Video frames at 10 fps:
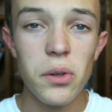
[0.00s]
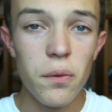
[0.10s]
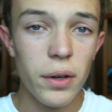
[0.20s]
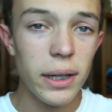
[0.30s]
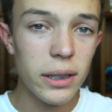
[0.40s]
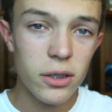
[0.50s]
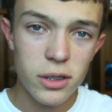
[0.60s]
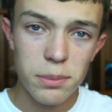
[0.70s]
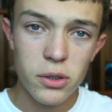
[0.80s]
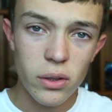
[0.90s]
don't forget to
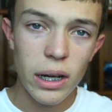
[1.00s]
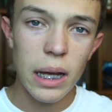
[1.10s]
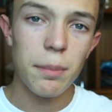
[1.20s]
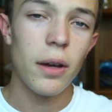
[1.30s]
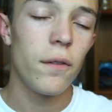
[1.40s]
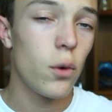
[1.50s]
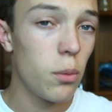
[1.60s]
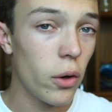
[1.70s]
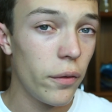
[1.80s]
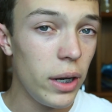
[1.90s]
subscribe for
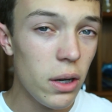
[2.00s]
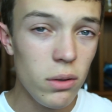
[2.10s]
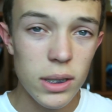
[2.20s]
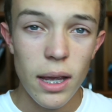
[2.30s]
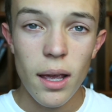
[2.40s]
more videos.